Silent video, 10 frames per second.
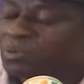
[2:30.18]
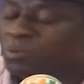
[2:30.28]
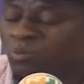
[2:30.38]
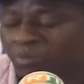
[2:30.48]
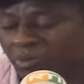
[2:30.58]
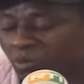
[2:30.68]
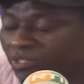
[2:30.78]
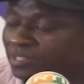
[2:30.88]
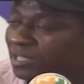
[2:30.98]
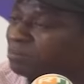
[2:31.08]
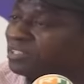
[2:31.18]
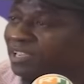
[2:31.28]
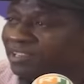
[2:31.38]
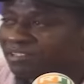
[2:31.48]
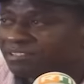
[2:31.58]
we watched them
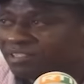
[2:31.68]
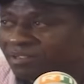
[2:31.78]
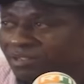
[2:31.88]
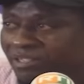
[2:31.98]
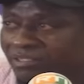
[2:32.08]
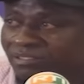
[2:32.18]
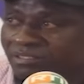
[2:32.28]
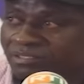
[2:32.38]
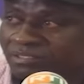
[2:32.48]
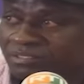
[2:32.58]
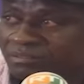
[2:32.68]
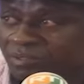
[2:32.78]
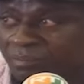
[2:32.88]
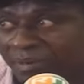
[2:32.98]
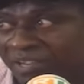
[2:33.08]
the other day.
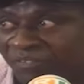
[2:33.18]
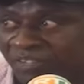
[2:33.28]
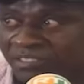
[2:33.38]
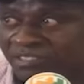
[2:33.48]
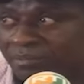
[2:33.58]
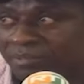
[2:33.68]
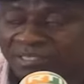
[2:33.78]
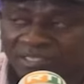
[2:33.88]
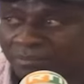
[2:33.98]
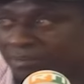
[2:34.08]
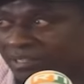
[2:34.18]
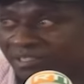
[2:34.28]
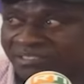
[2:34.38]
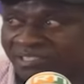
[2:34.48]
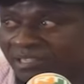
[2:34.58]
We played first game and they
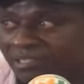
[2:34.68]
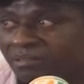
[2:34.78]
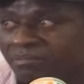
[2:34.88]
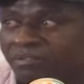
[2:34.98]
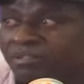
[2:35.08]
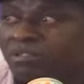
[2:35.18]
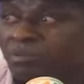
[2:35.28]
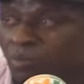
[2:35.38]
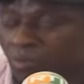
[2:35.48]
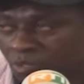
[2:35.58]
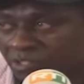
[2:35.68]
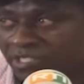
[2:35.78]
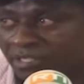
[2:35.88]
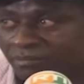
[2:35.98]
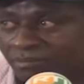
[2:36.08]
played the second game. We
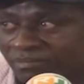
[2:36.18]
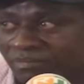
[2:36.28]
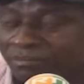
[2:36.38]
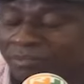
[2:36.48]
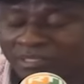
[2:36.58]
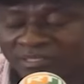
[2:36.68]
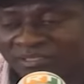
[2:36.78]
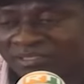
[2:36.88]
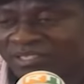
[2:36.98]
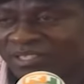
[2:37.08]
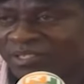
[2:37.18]
watched them, but